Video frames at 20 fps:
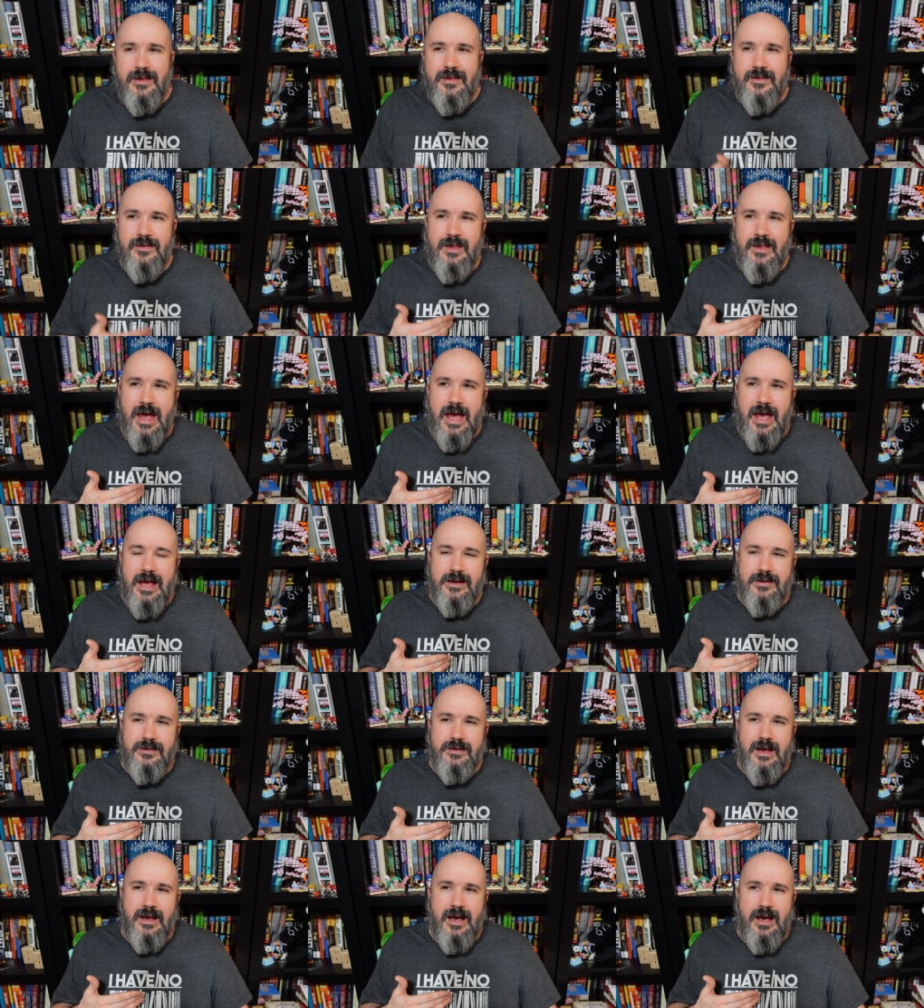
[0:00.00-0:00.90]

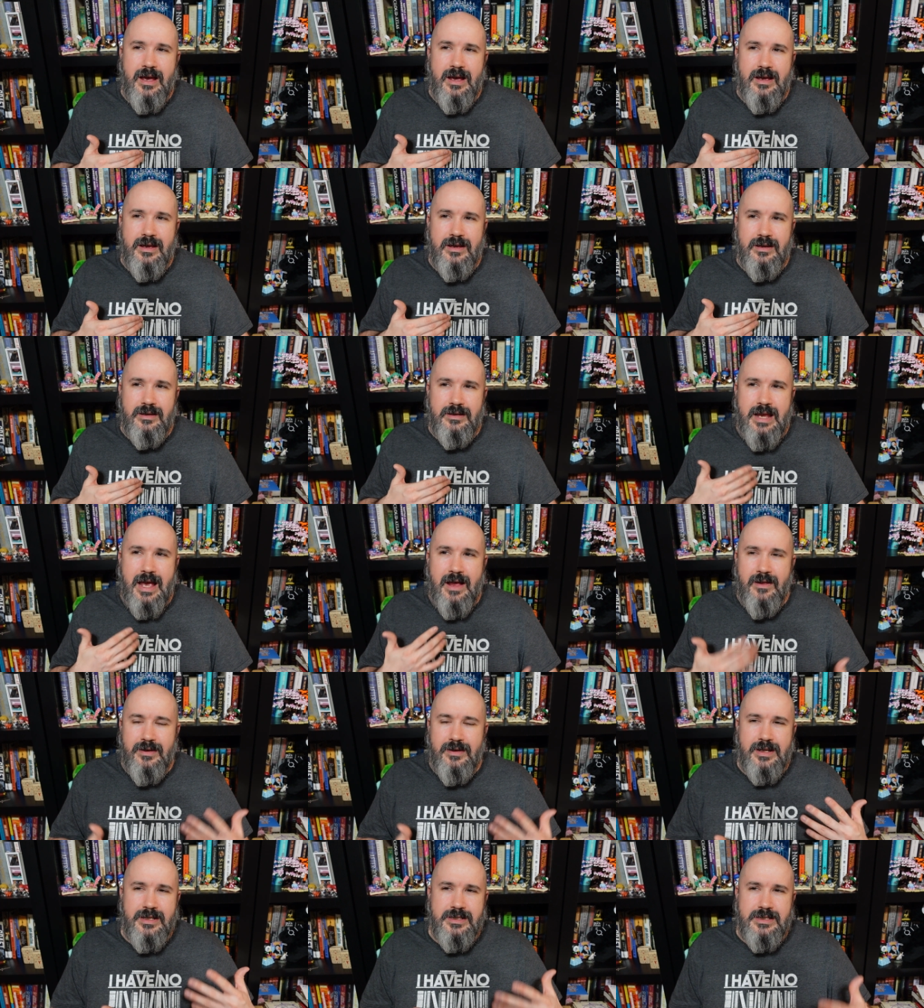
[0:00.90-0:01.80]
that
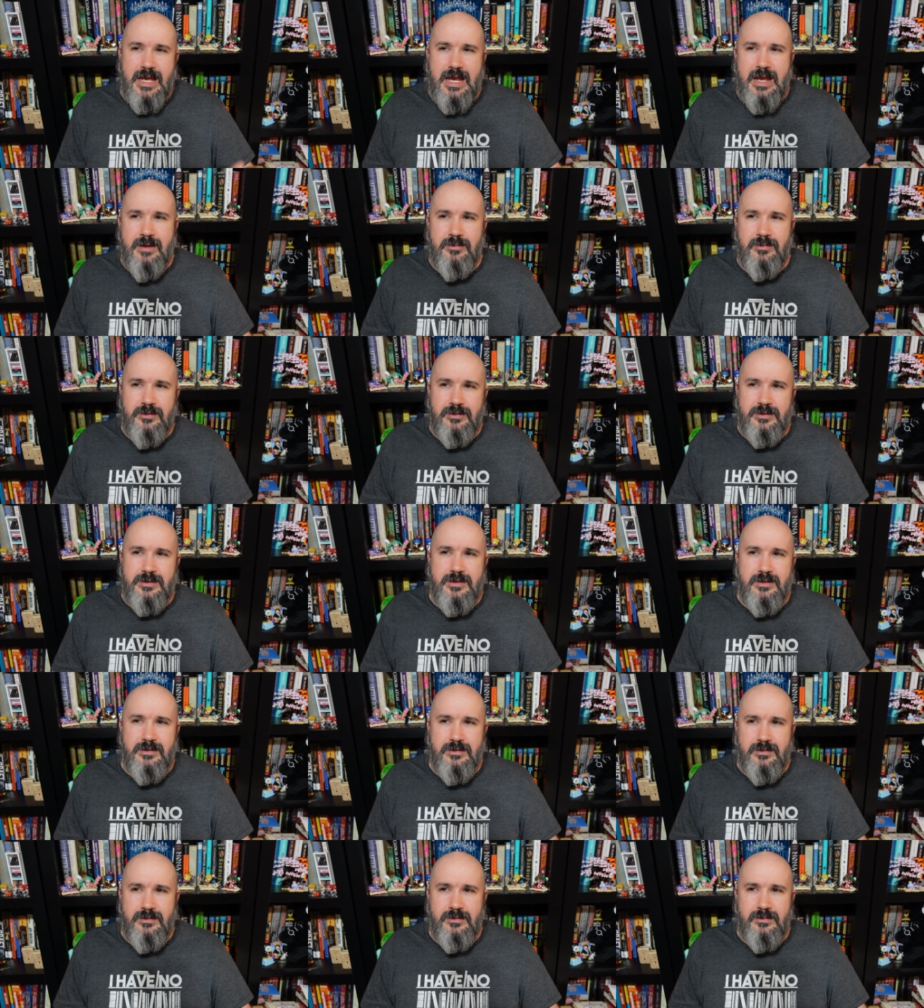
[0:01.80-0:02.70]
Kaladin's able
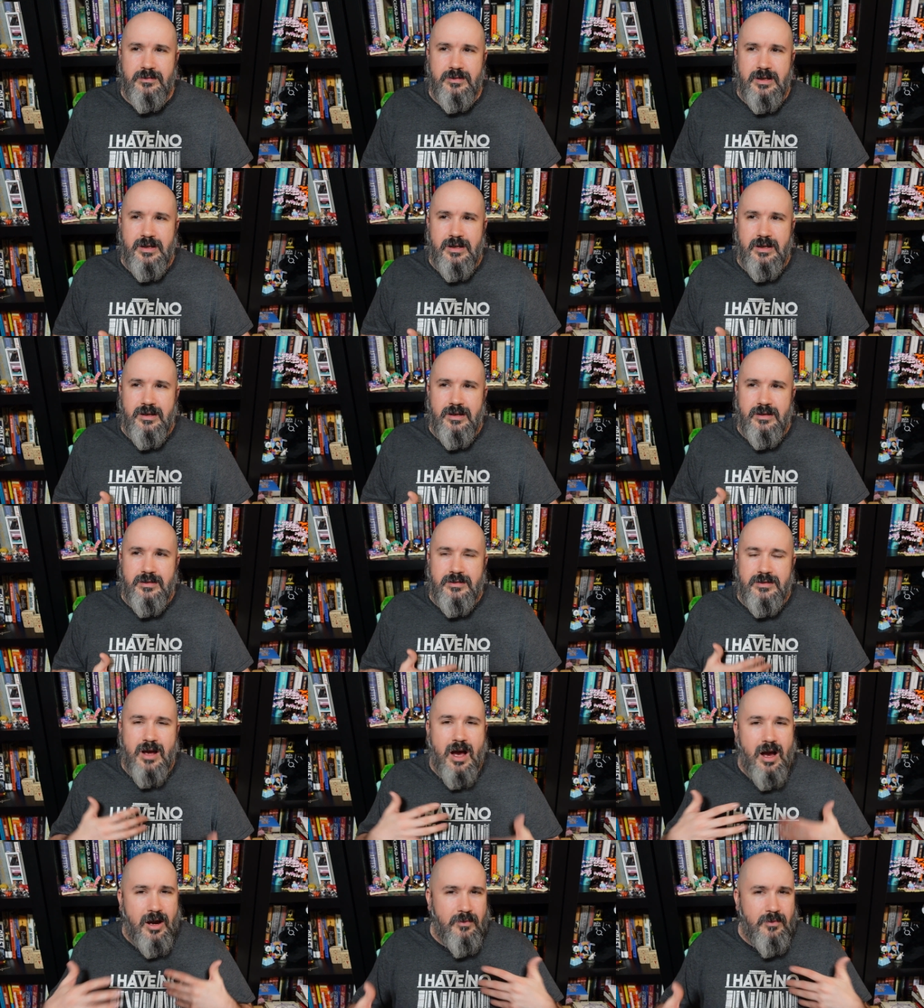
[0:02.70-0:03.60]
to
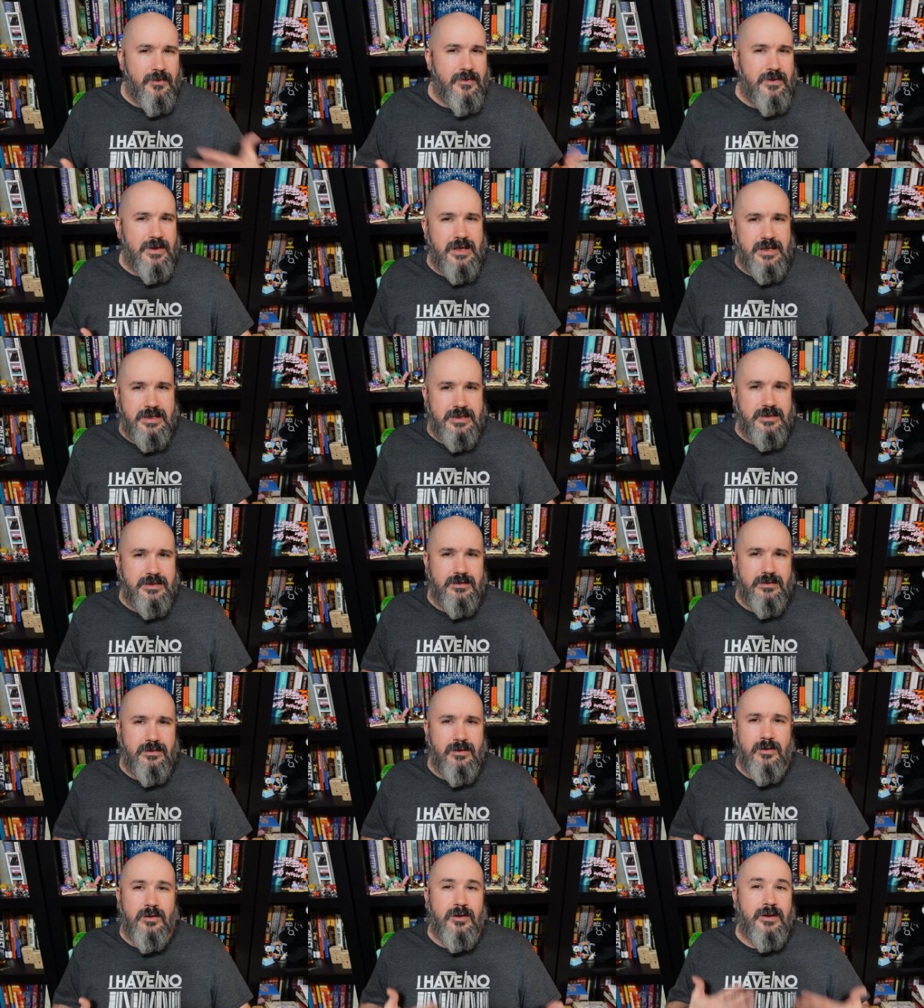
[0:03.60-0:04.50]
talk with this
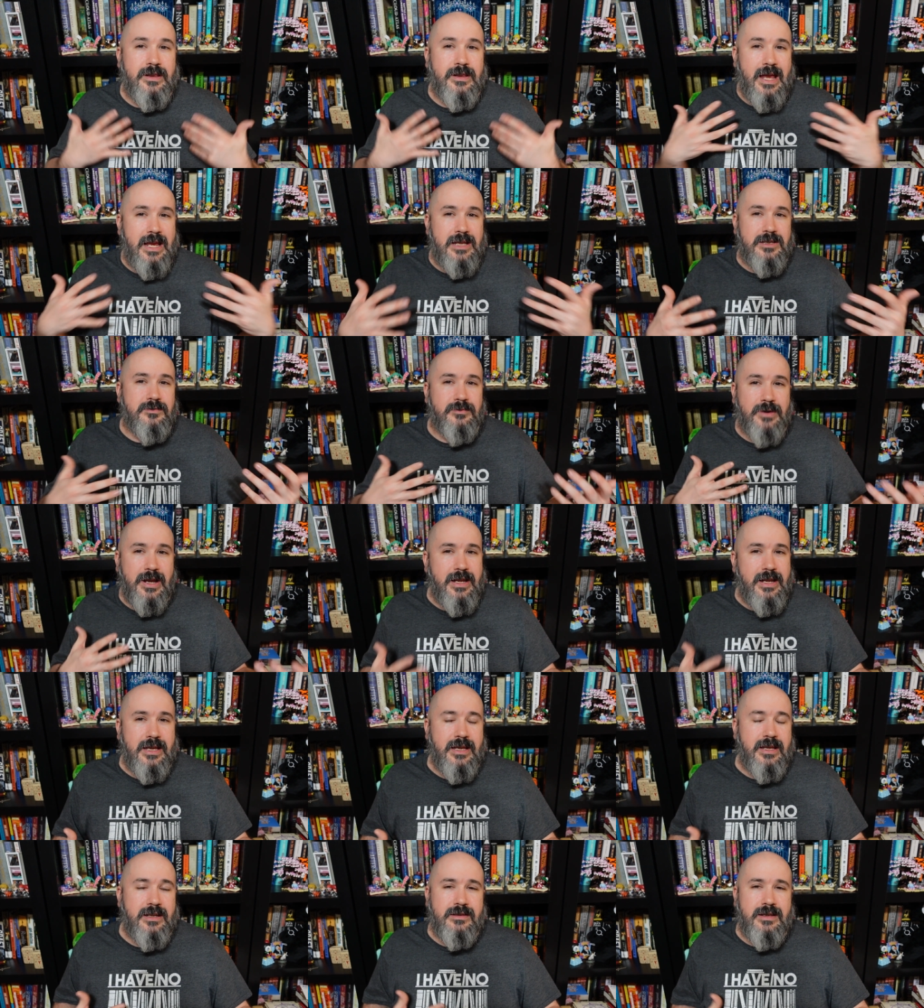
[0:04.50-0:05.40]
old Knight's
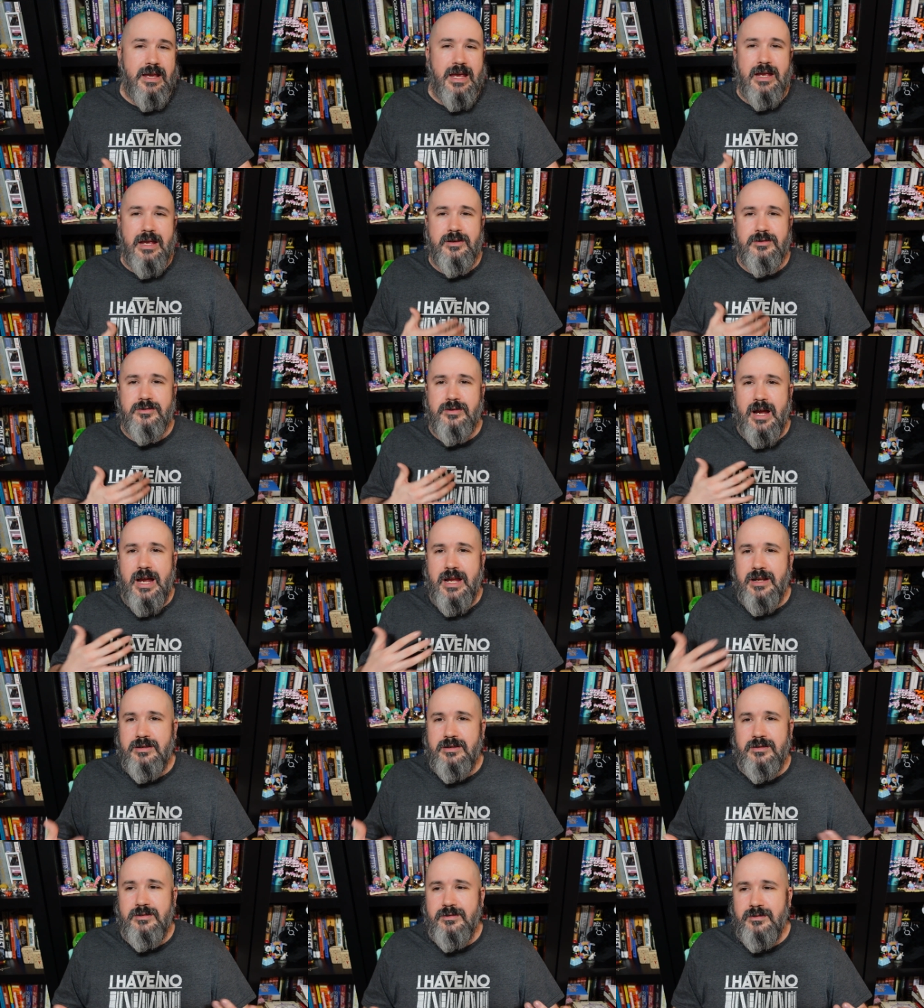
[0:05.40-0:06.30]
Radiant and try
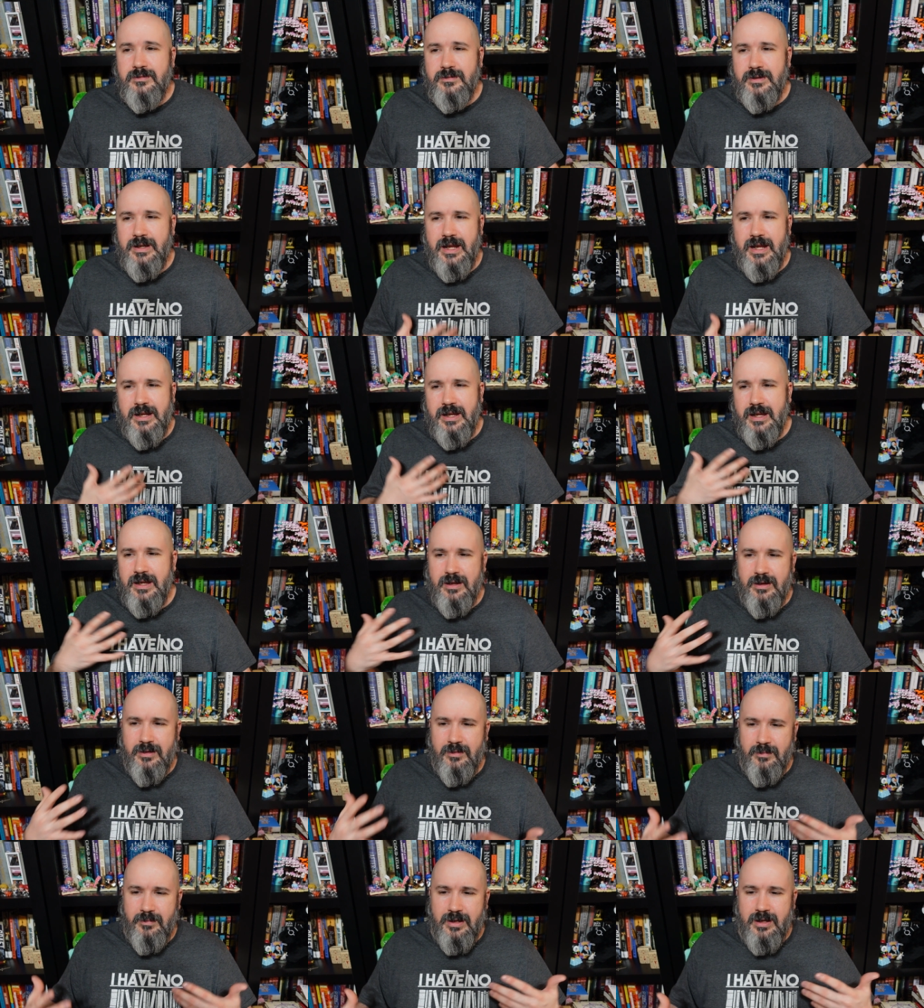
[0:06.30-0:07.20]
to get
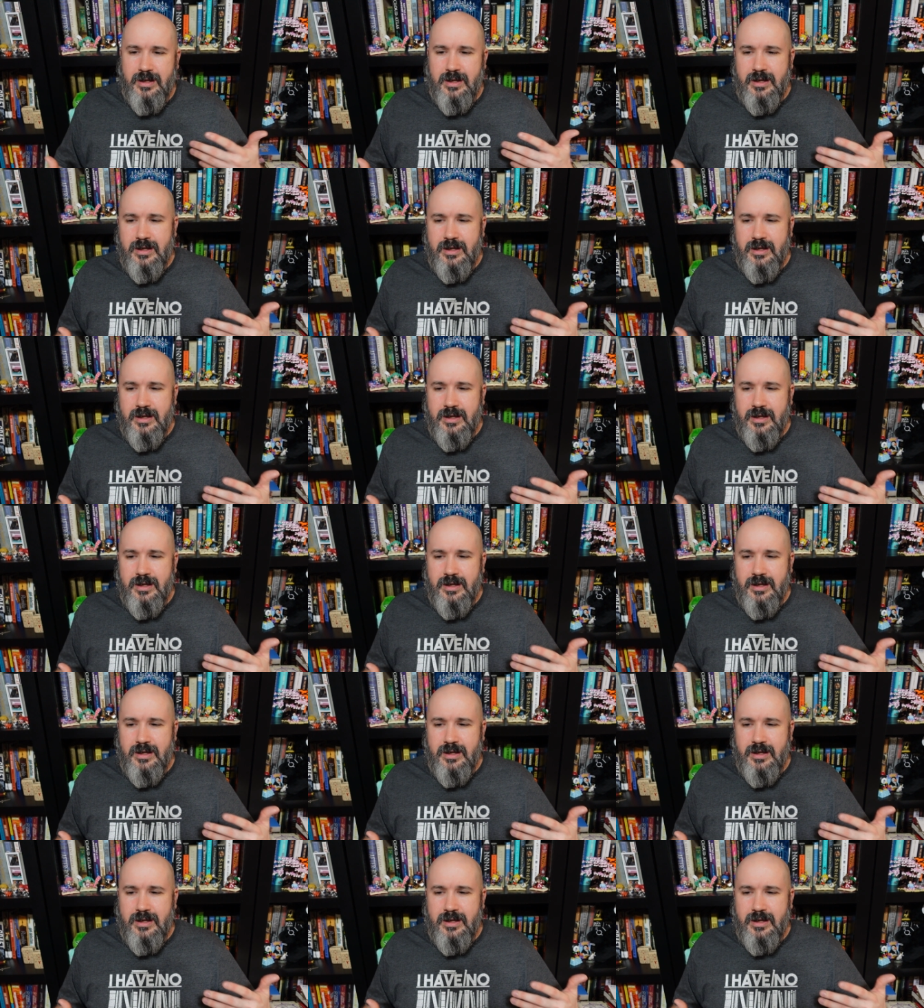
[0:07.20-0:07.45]
him